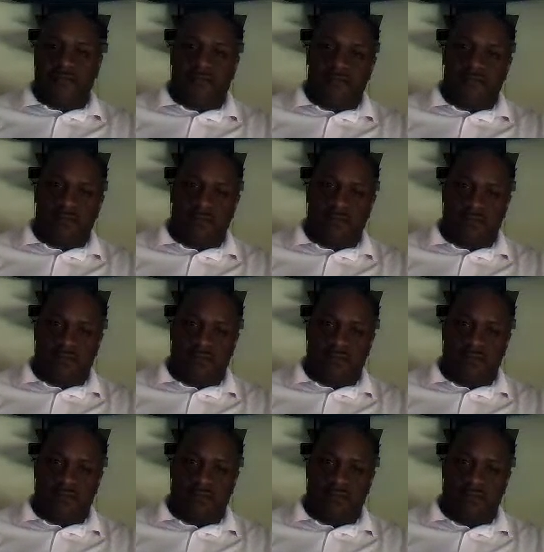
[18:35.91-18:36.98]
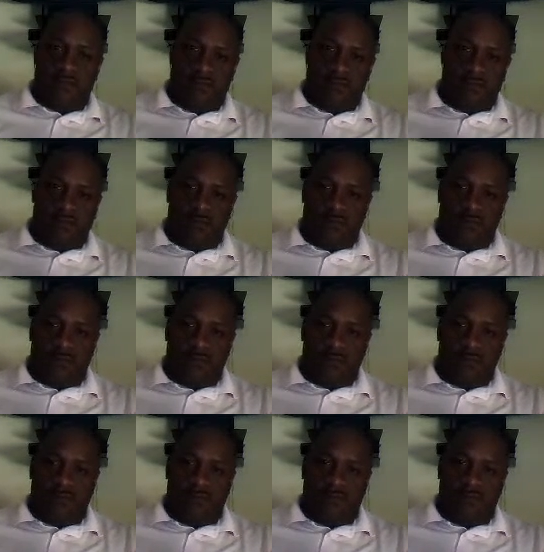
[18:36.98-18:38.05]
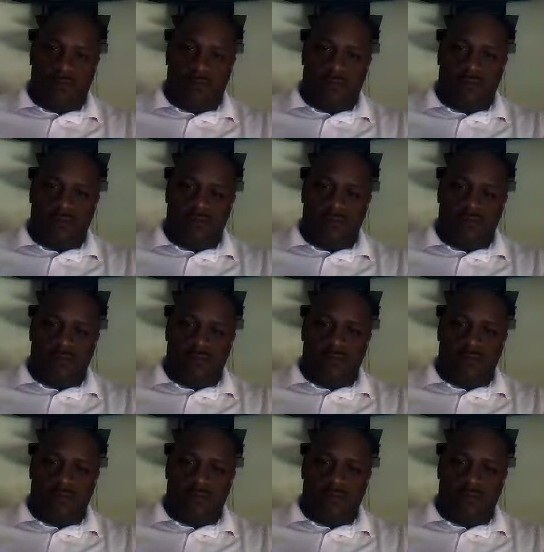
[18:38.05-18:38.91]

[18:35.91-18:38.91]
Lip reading: (no one is talking)